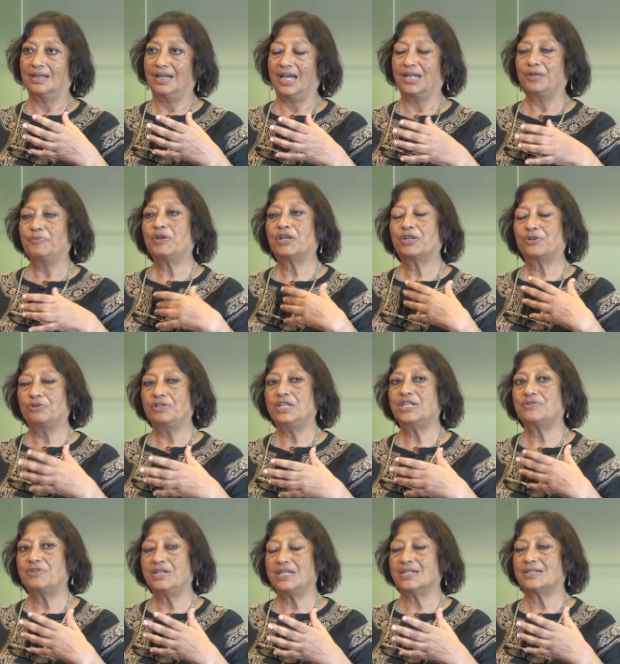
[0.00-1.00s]
And we can
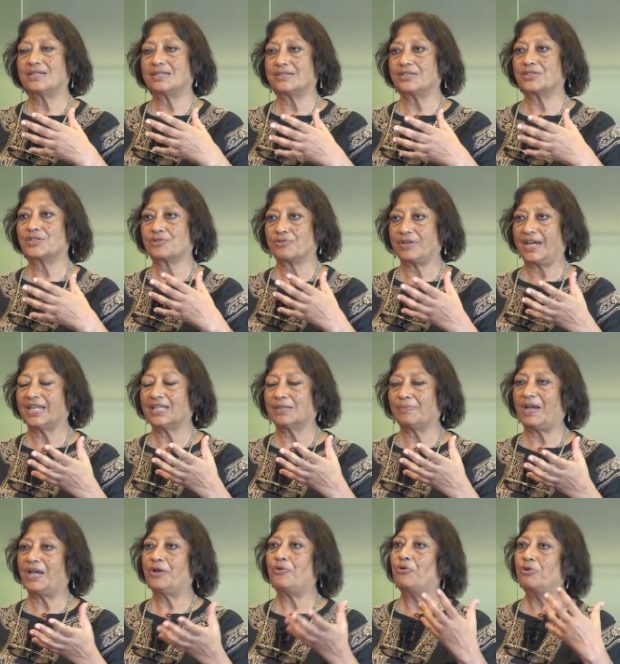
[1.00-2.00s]
only treat it as a strength
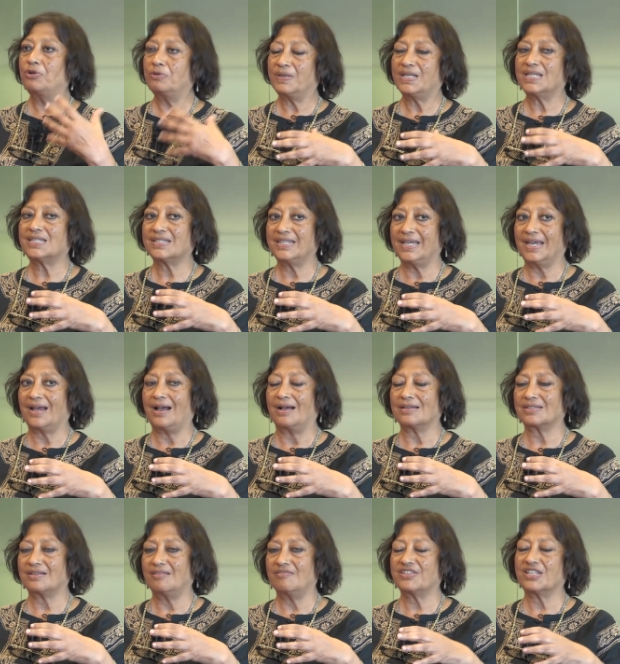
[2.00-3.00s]
by always seeing
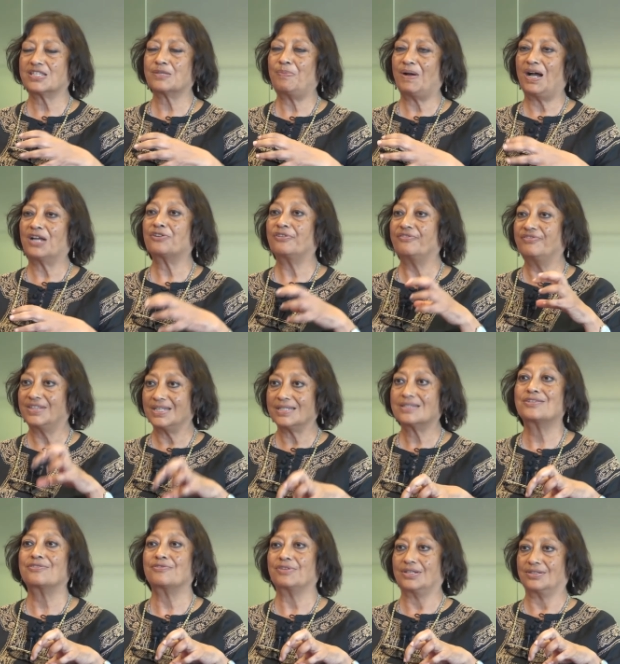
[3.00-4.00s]
ourselves as part of
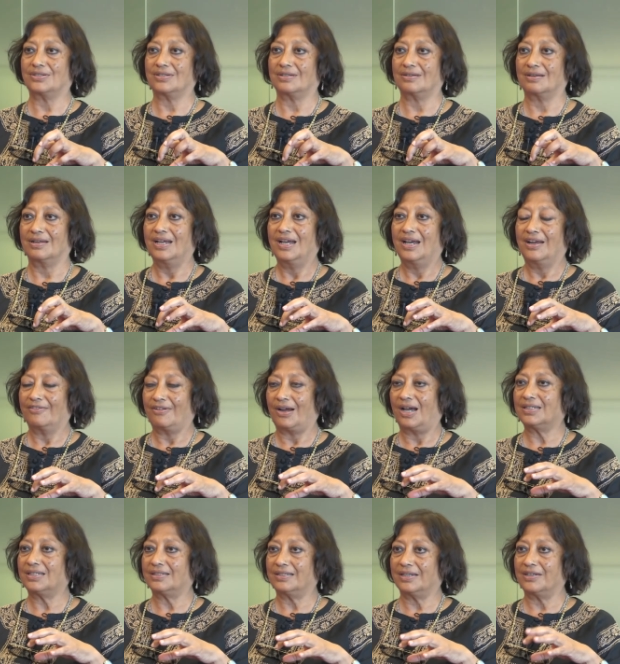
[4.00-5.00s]
this region,
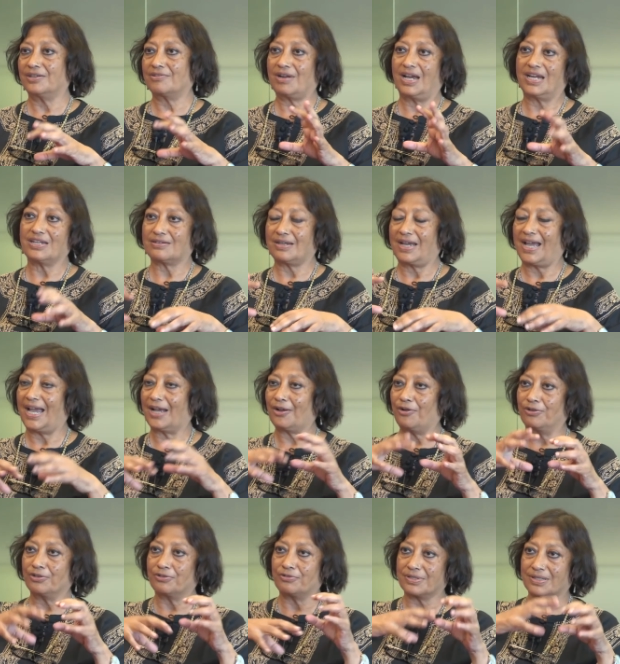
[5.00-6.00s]
rather than trying to hang
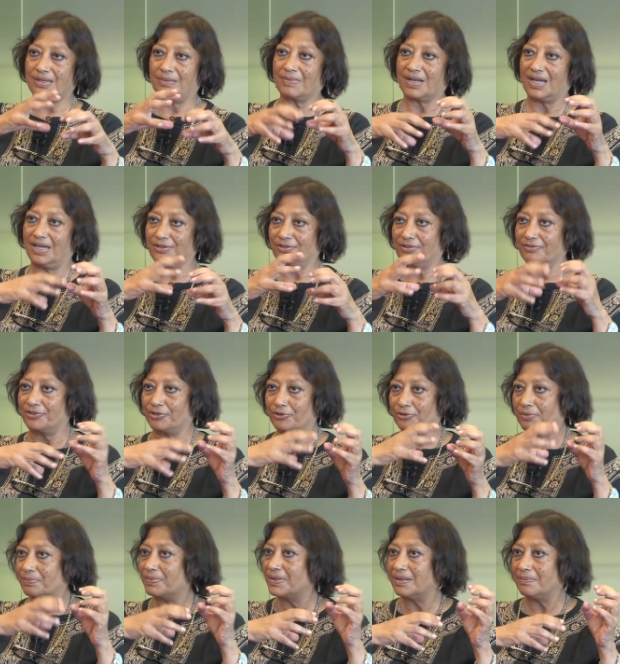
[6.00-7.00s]
on to some kind of
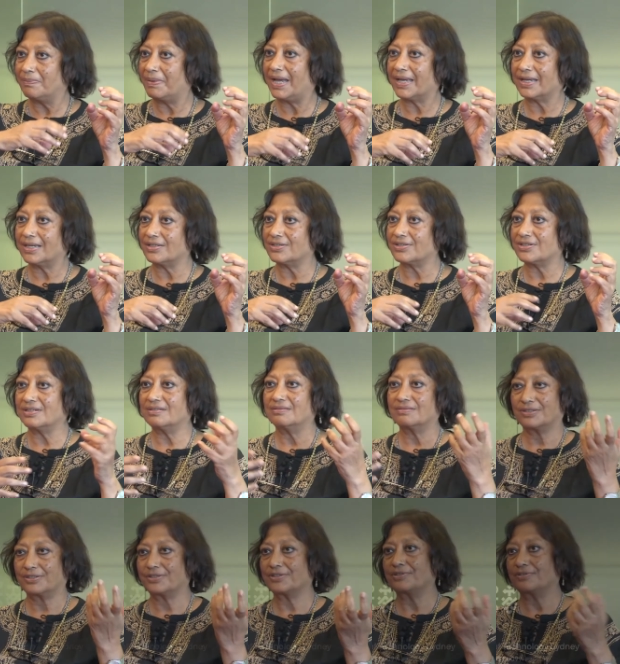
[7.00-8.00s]
European baggage.
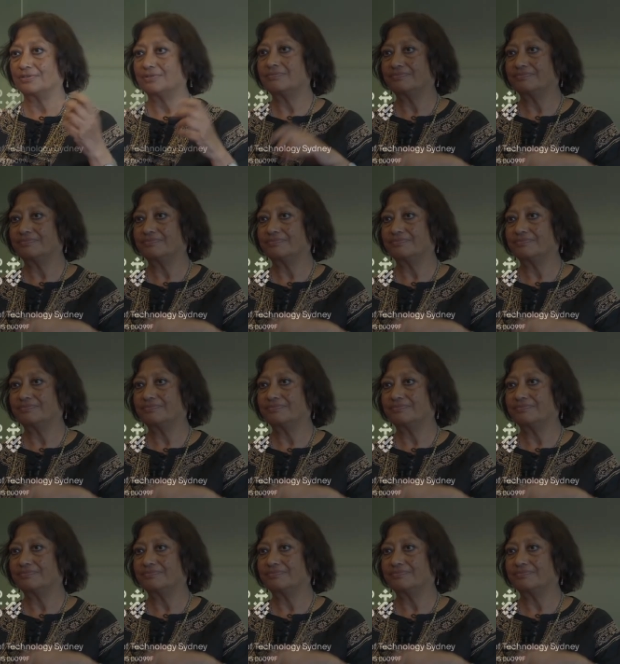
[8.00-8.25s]
So.